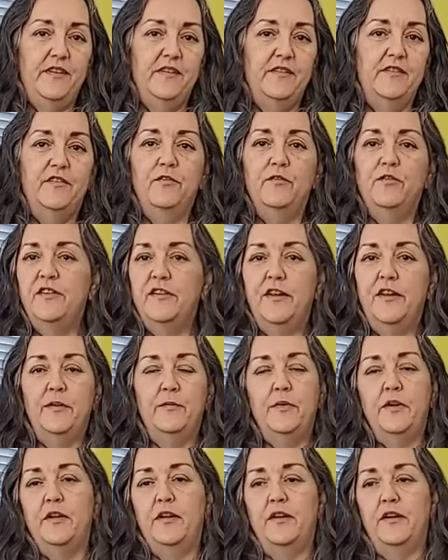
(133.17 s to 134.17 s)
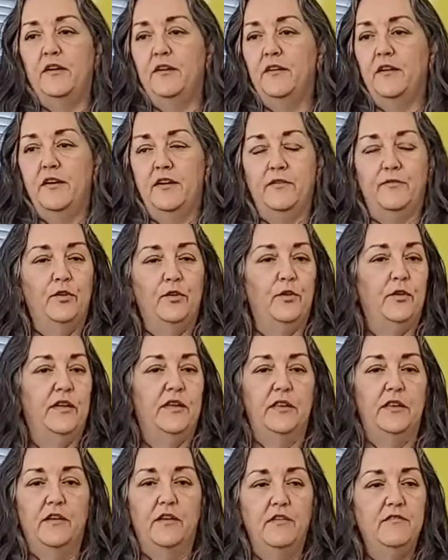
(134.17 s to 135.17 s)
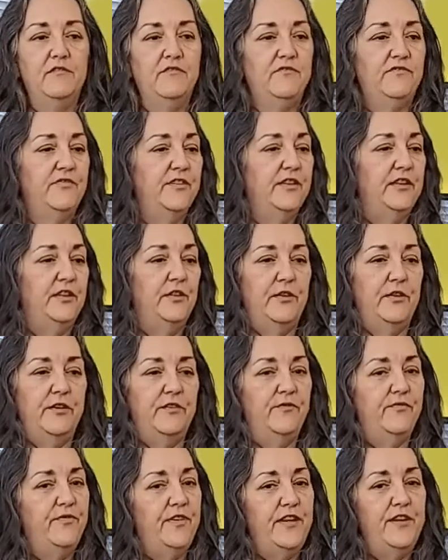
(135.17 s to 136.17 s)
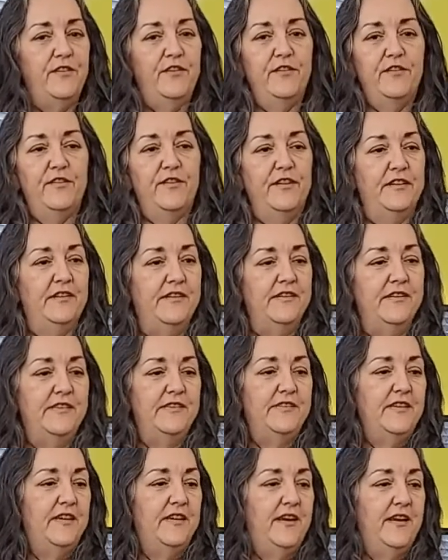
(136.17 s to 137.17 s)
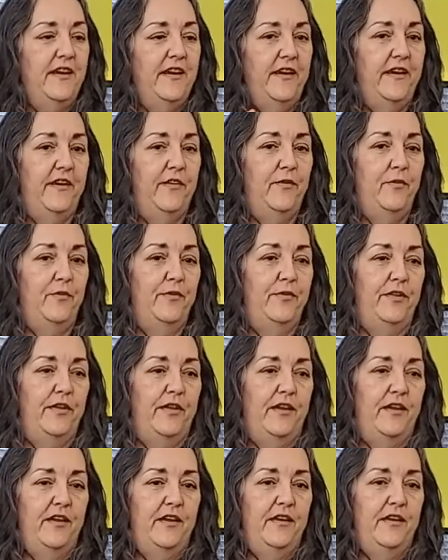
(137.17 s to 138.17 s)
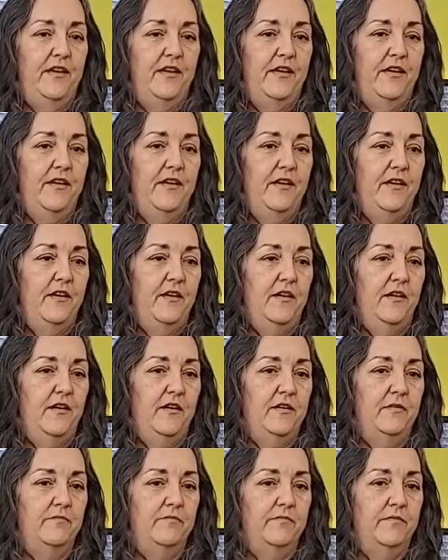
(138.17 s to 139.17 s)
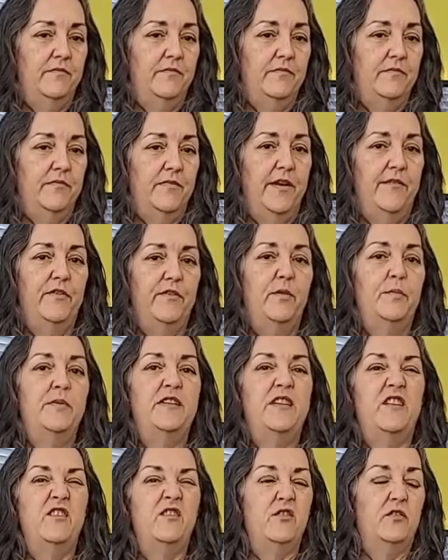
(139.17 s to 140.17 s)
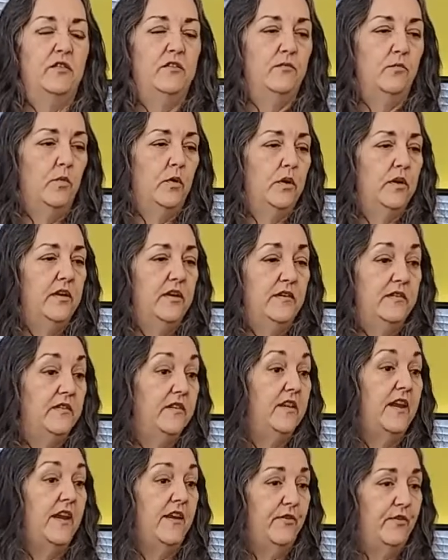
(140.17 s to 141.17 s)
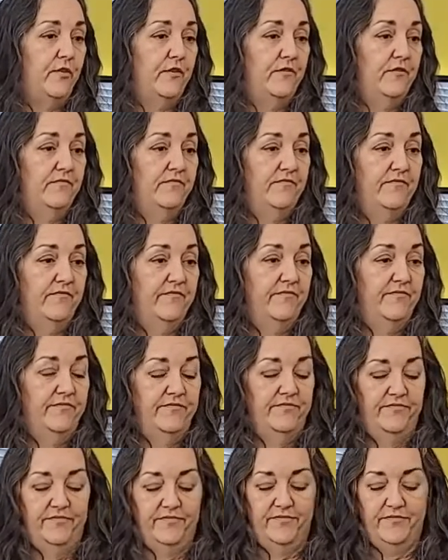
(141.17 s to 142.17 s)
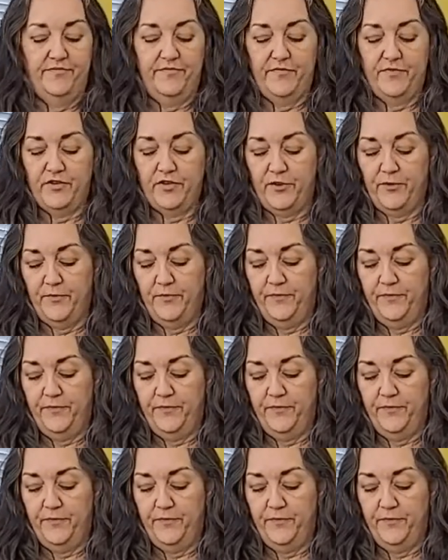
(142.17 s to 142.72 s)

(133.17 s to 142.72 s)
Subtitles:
today we're going to kind of look at love and look at fear and see how they have the potential of working together. So